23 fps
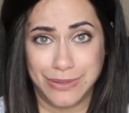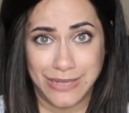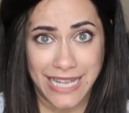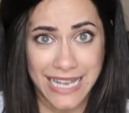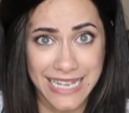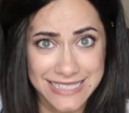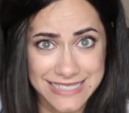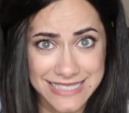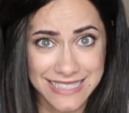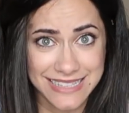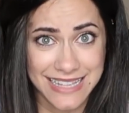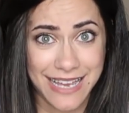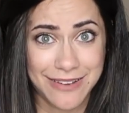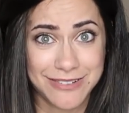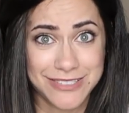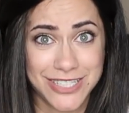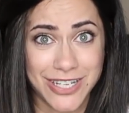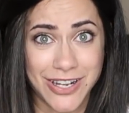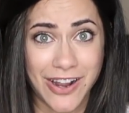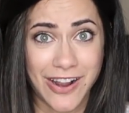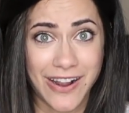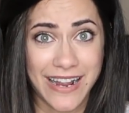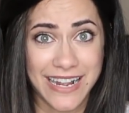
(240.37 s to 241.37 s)
blessed that was
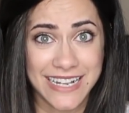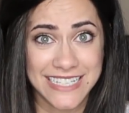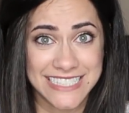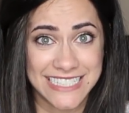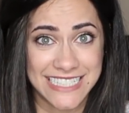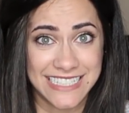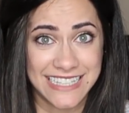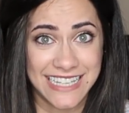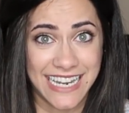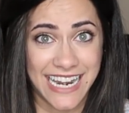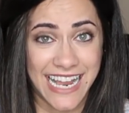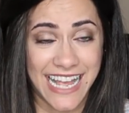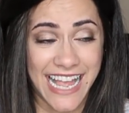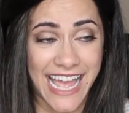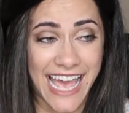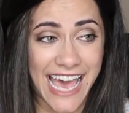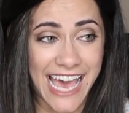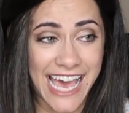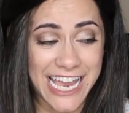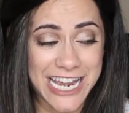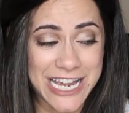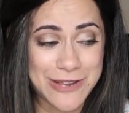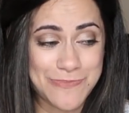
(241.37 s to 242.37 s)
the car accident that
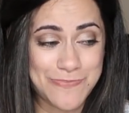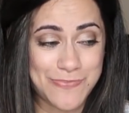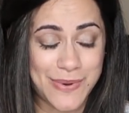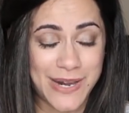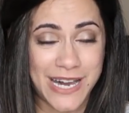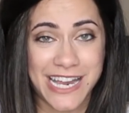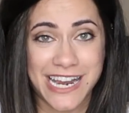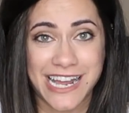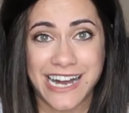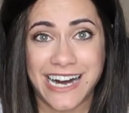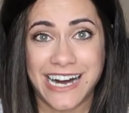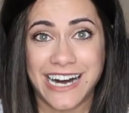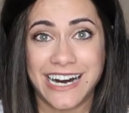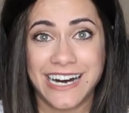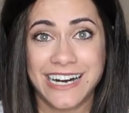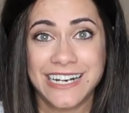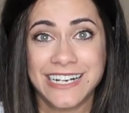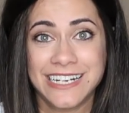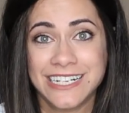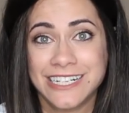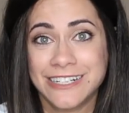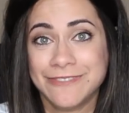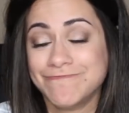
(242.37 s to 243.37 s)
I had,
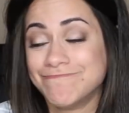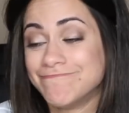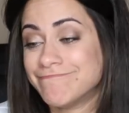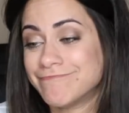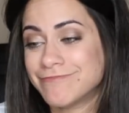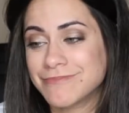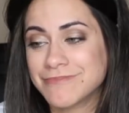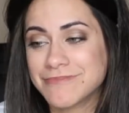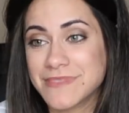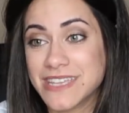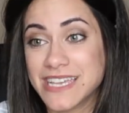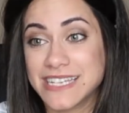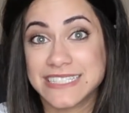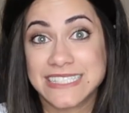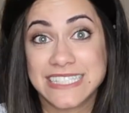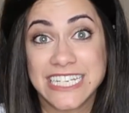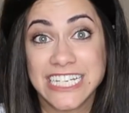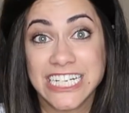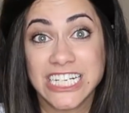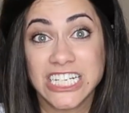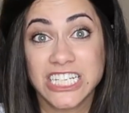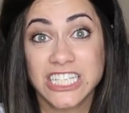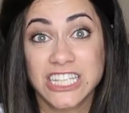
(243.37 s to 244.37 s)
but it
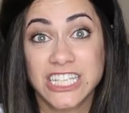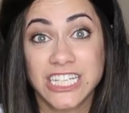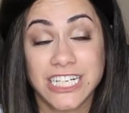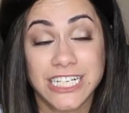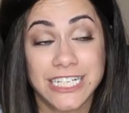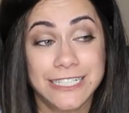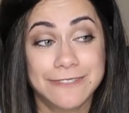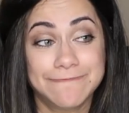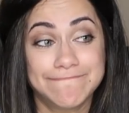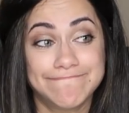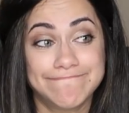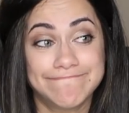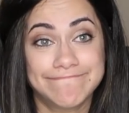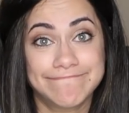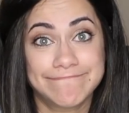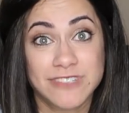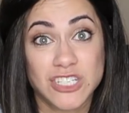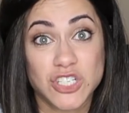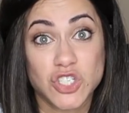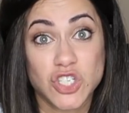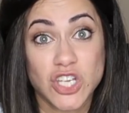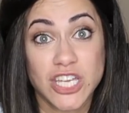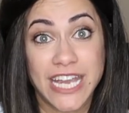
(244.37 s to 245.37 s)
scared the
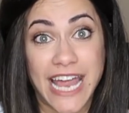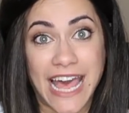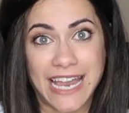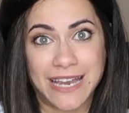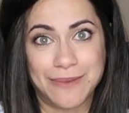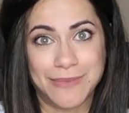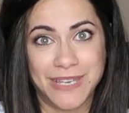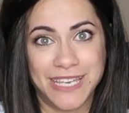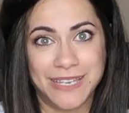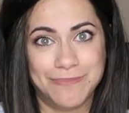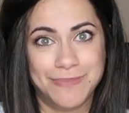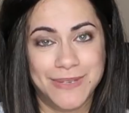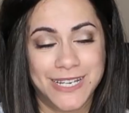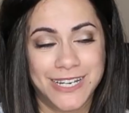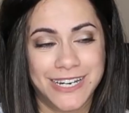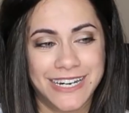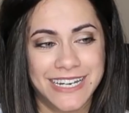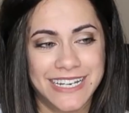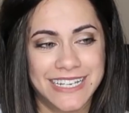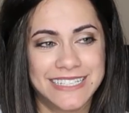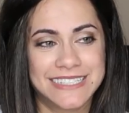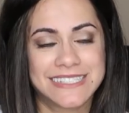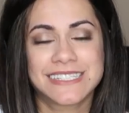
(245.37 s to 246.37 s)
shit out of me
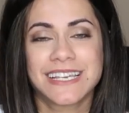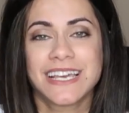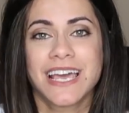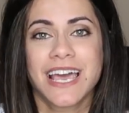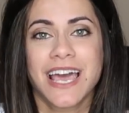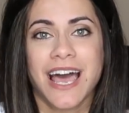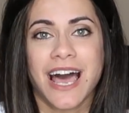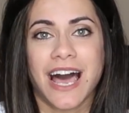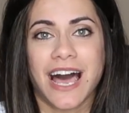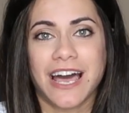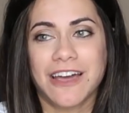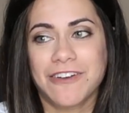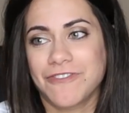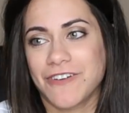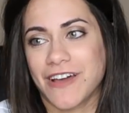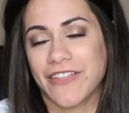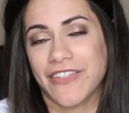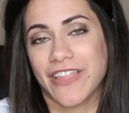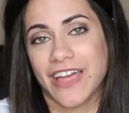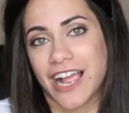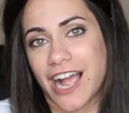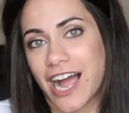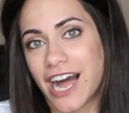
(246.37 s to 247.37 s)
because I
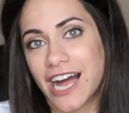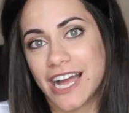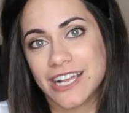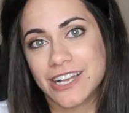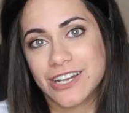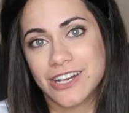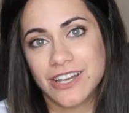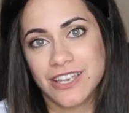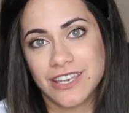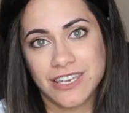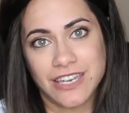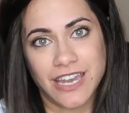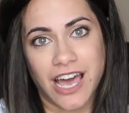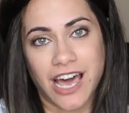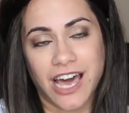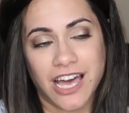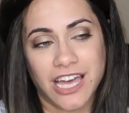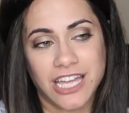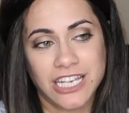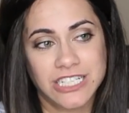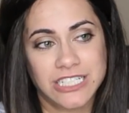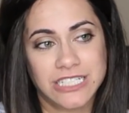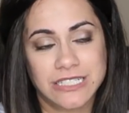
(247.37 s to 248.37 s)
felt like I could
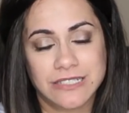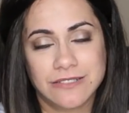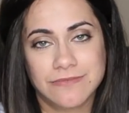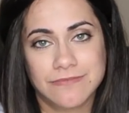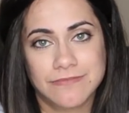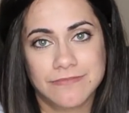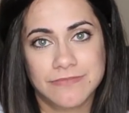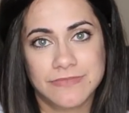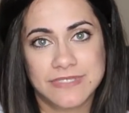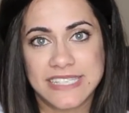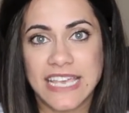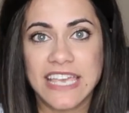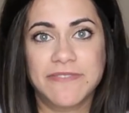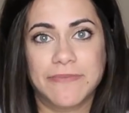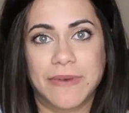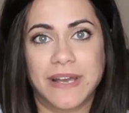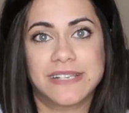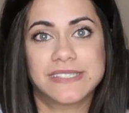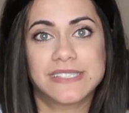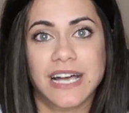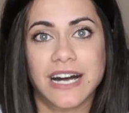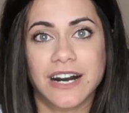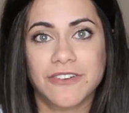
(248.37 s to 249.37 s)
not save
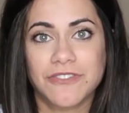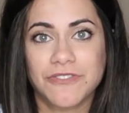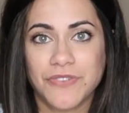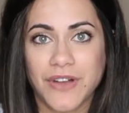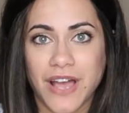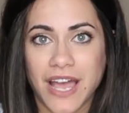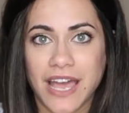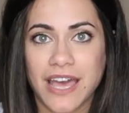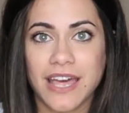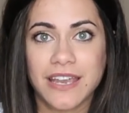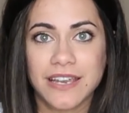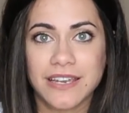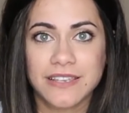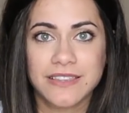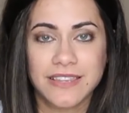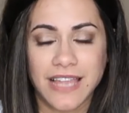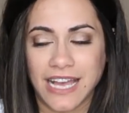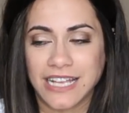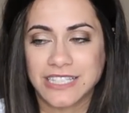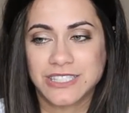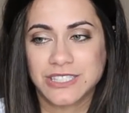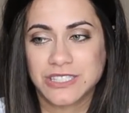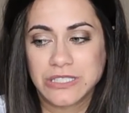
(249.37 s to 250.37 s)
myself, and
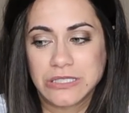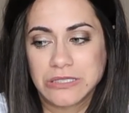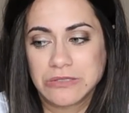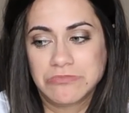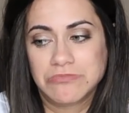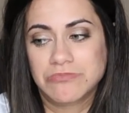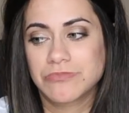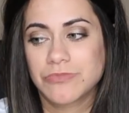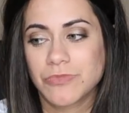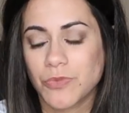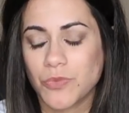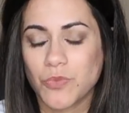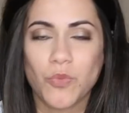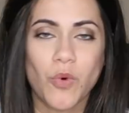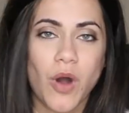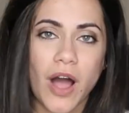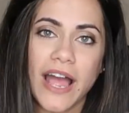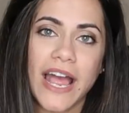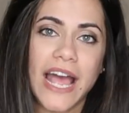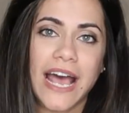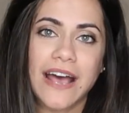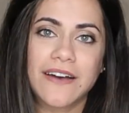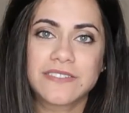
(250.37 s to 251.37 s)
that's
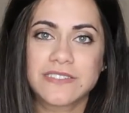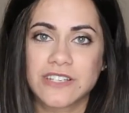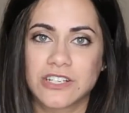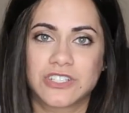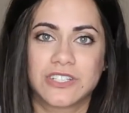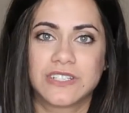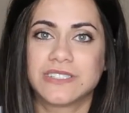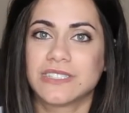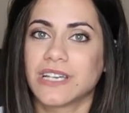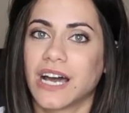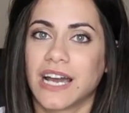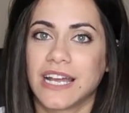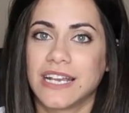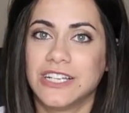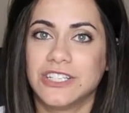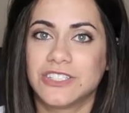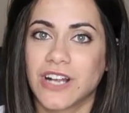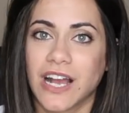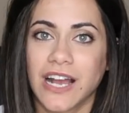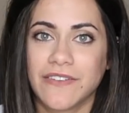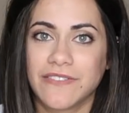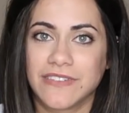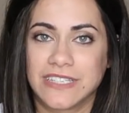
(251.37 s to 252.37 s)
why I have such anxiety
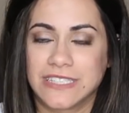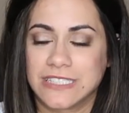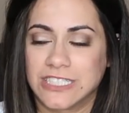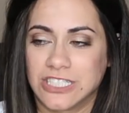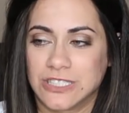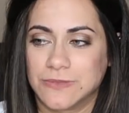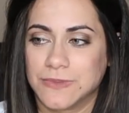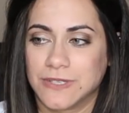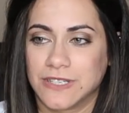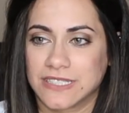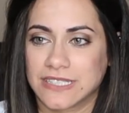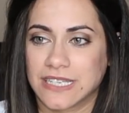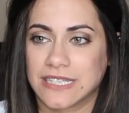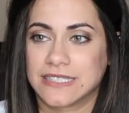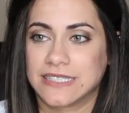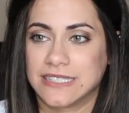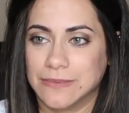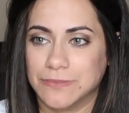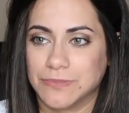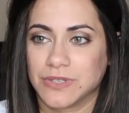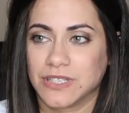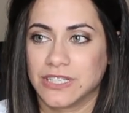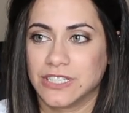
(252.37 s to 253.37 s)
driving, is just because I
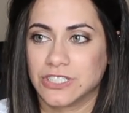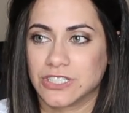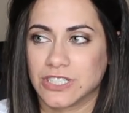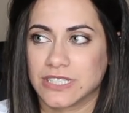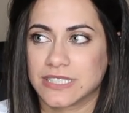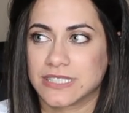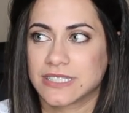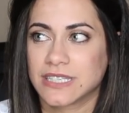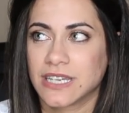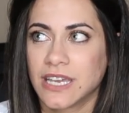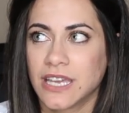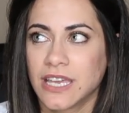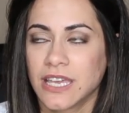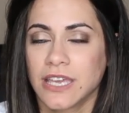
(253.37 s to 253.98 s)
simply just